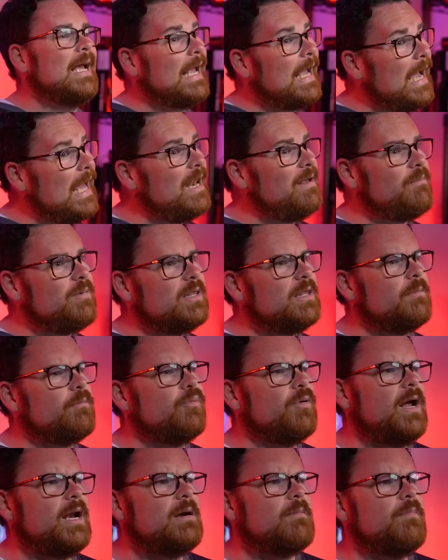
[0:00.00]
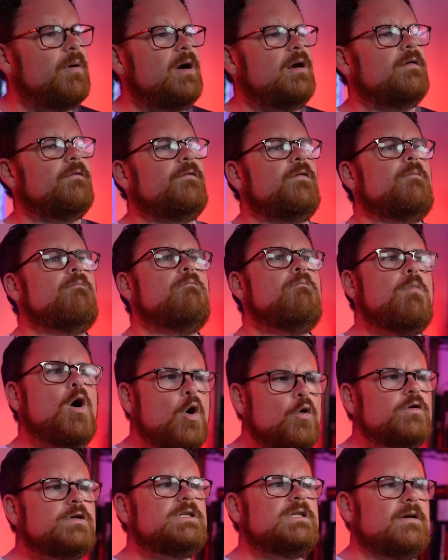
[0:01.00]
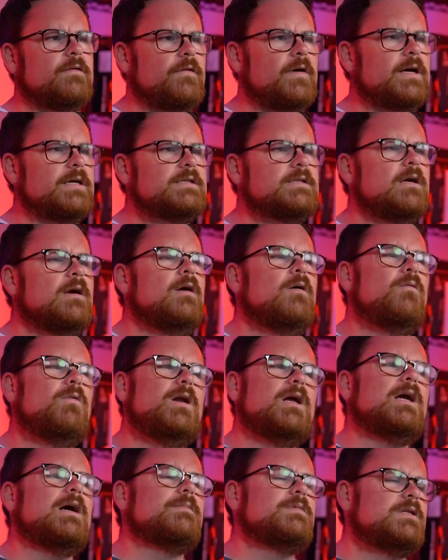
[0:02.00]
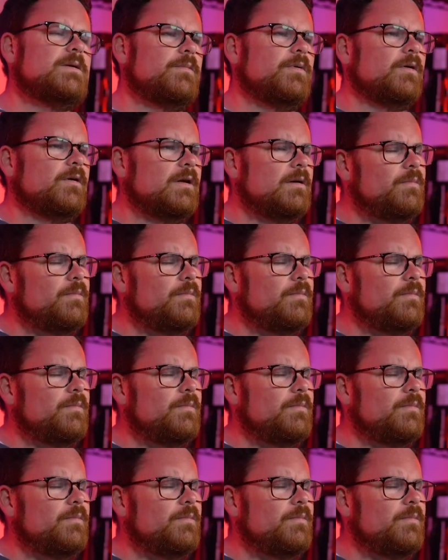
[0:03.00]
kind of been the bread and butter for most of us when it comes to building